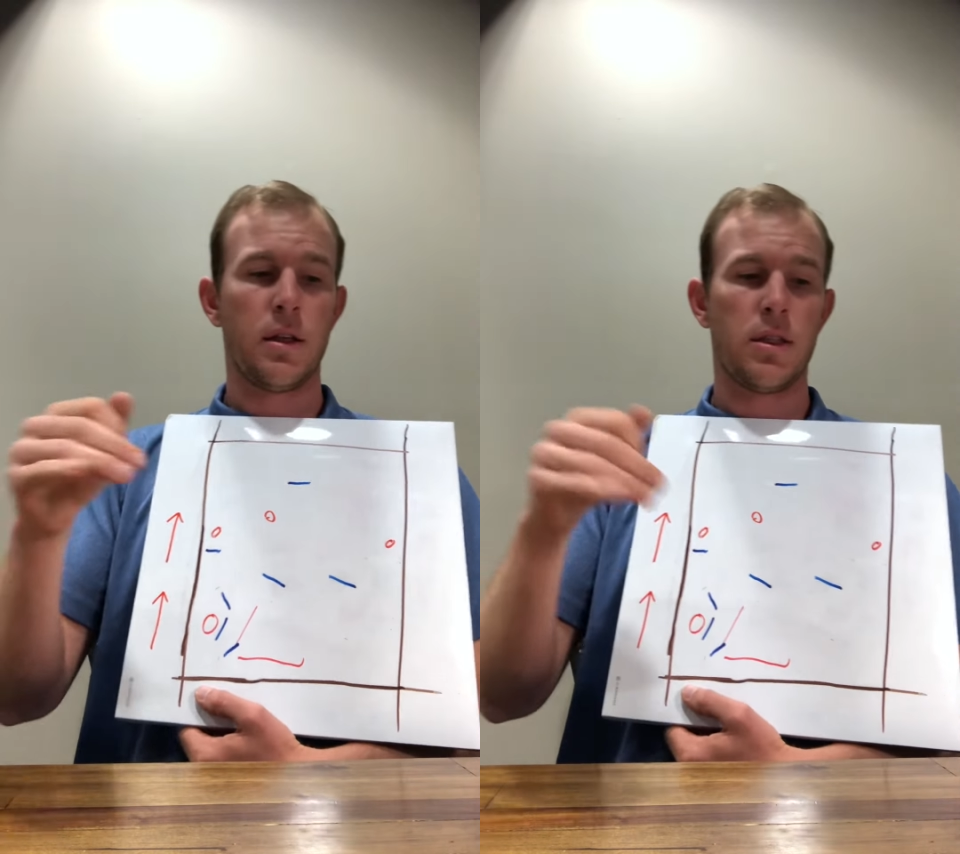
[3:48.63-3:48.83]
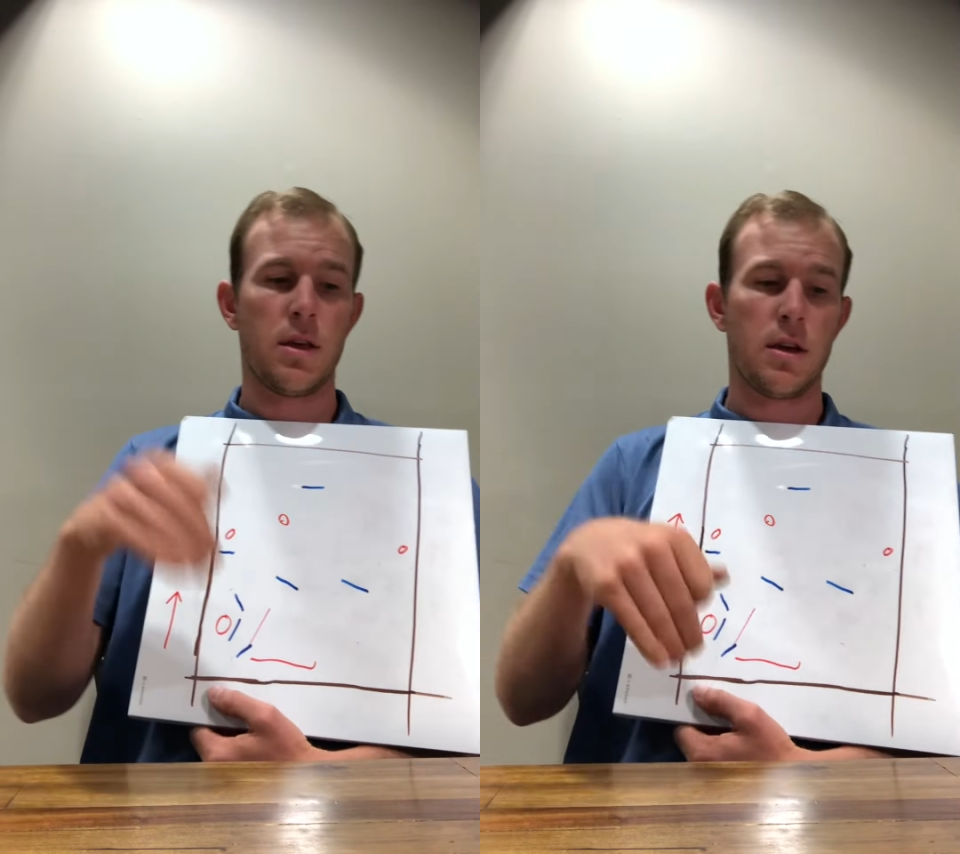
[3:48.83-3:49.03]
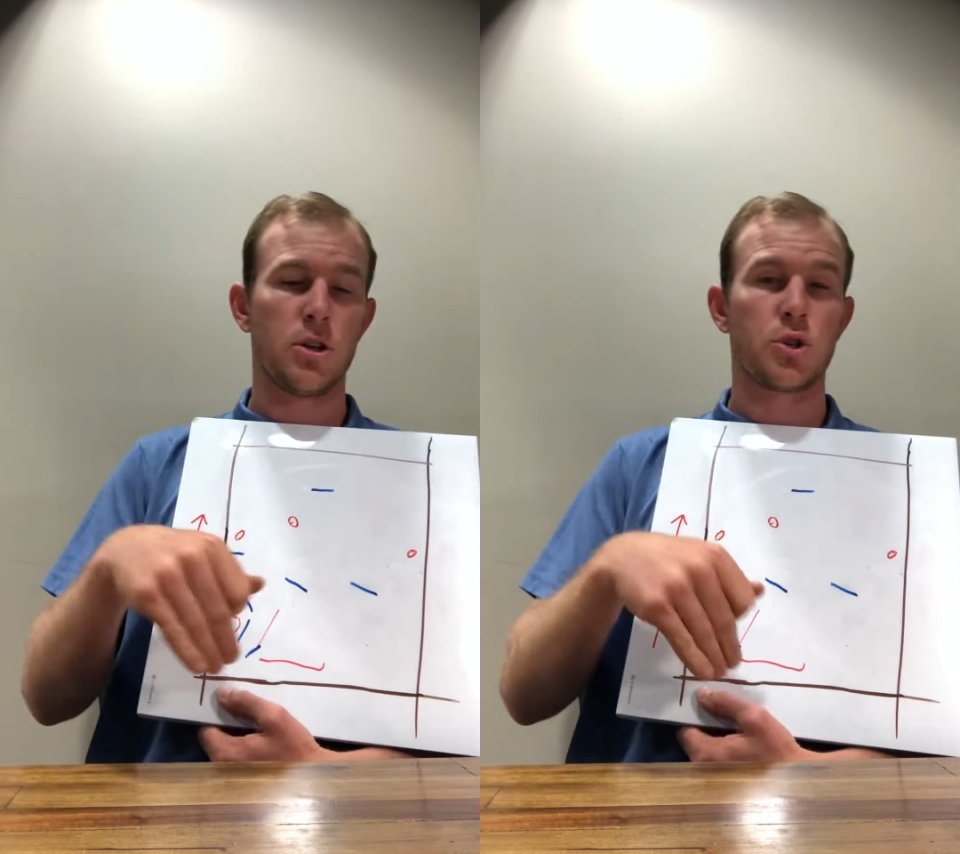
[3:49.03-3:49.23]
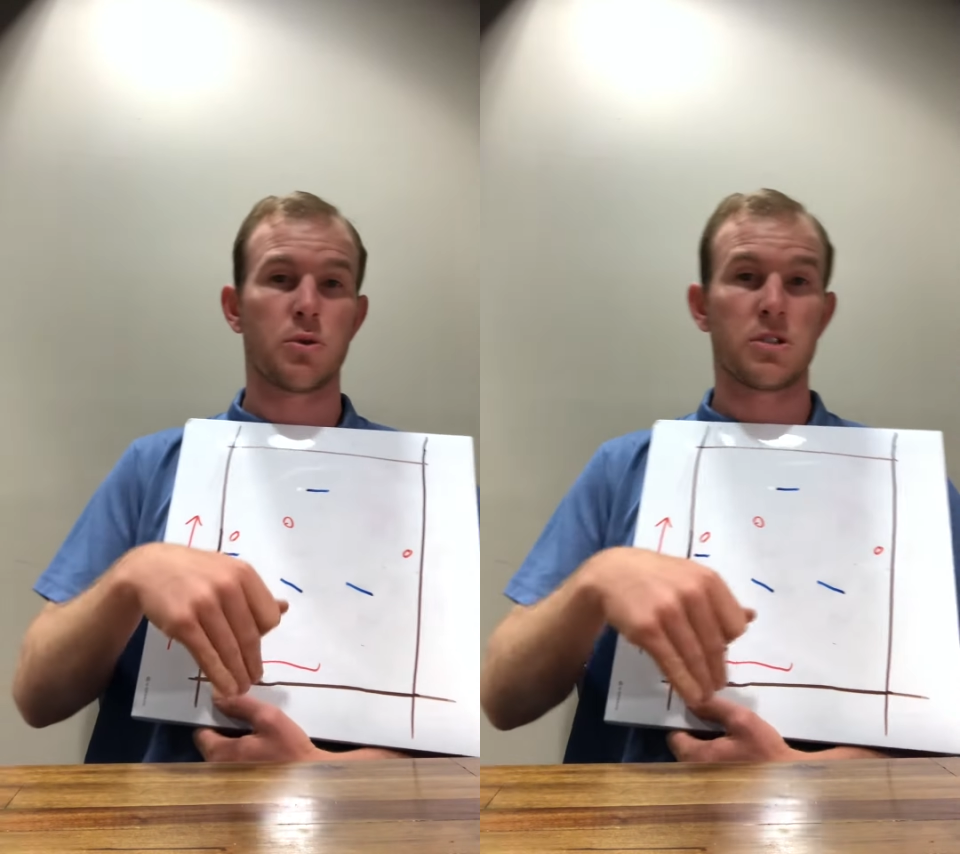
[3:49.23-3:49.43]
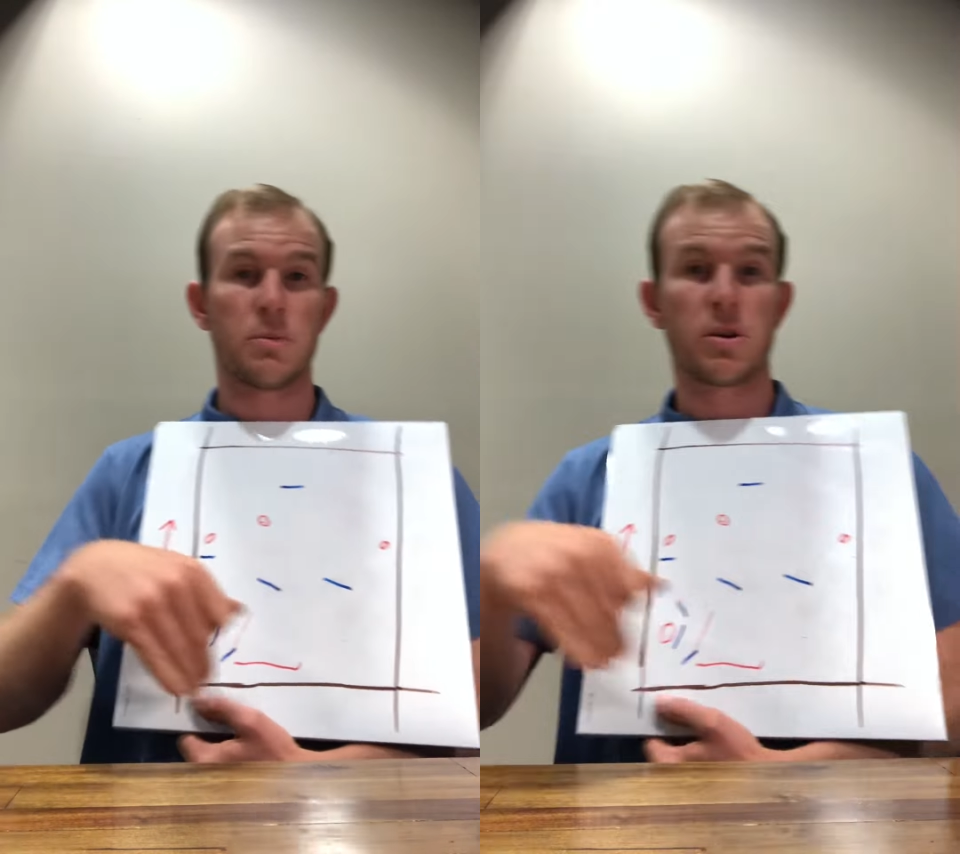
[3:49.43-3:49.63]
the
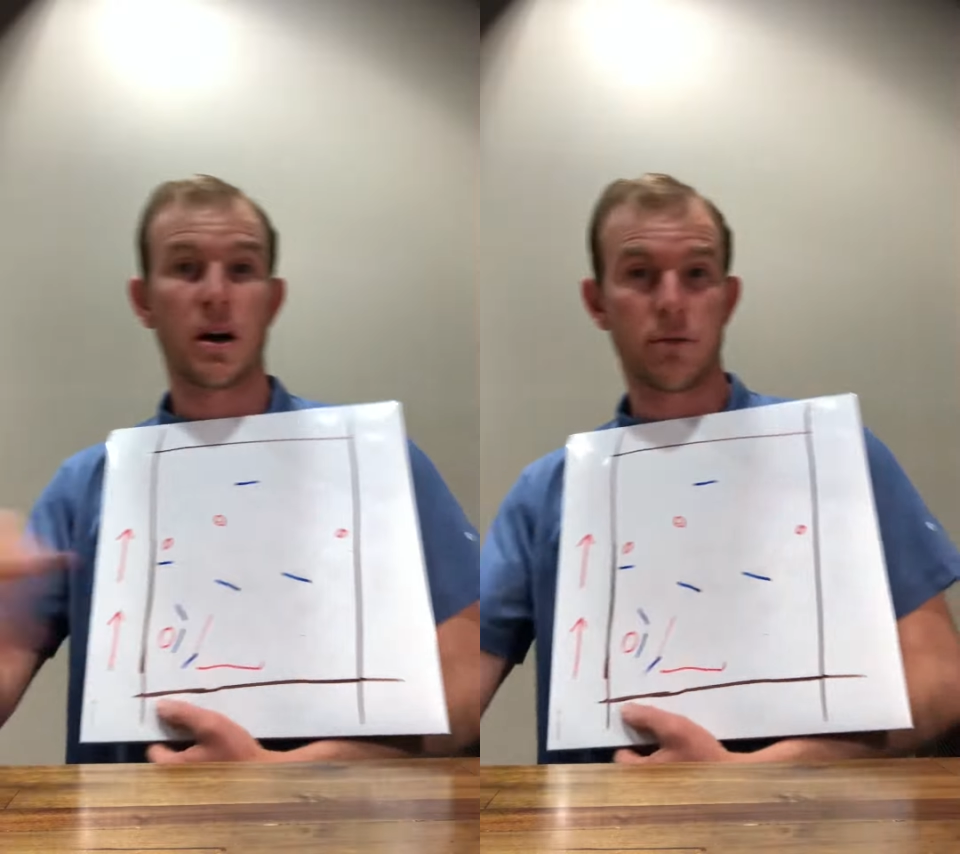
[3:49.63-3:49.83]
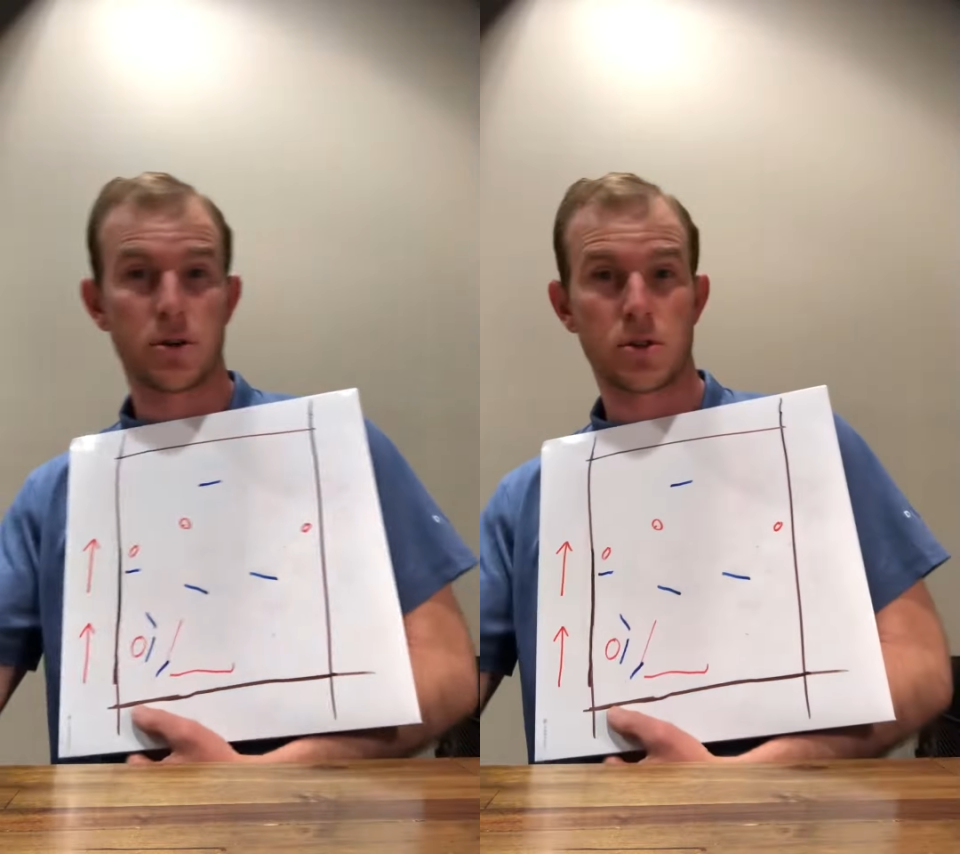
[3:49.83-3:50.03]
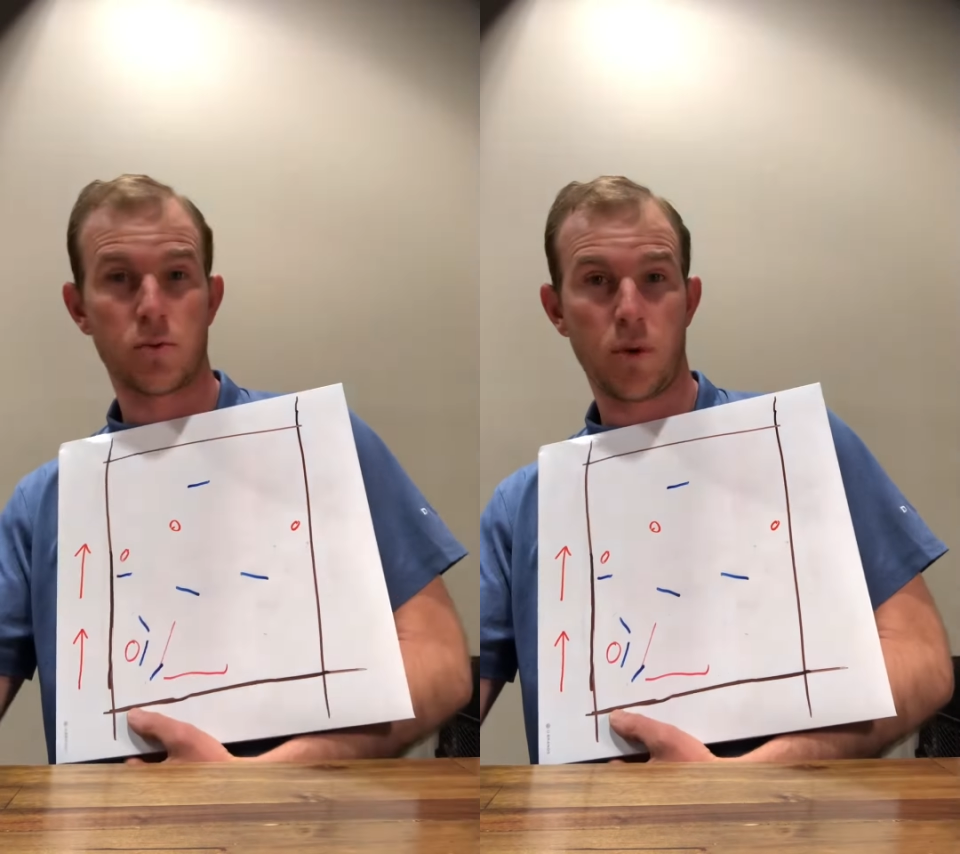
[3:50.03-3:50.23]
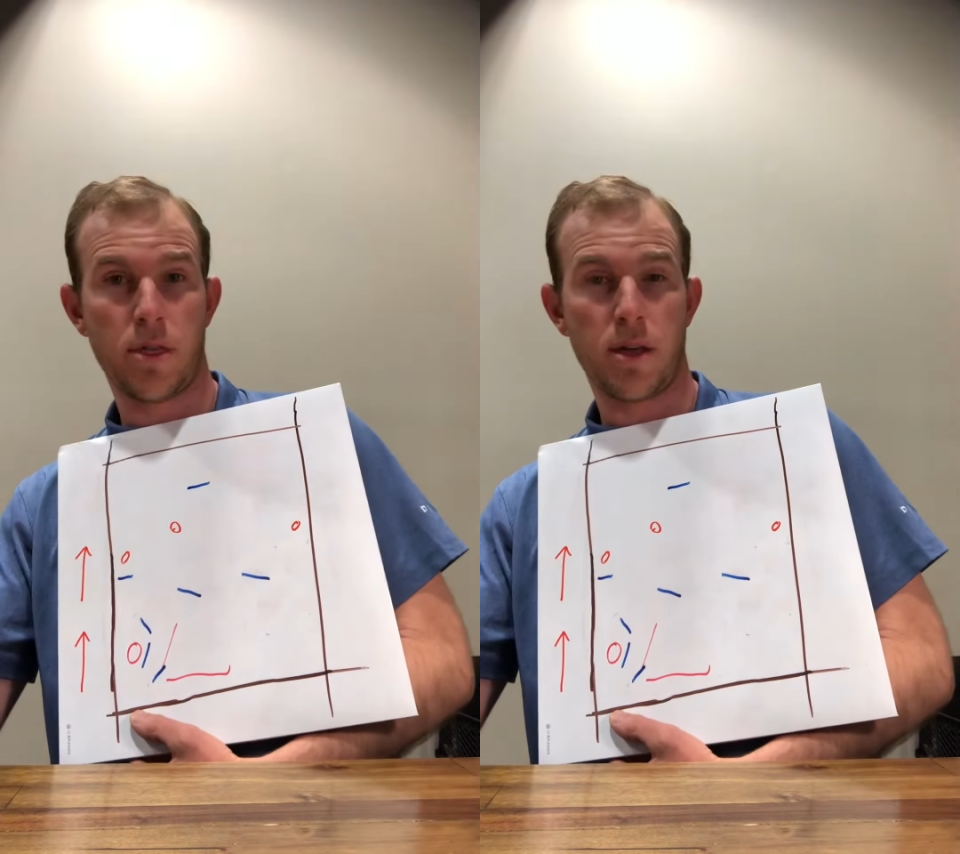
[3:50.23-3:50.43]
short deep covers with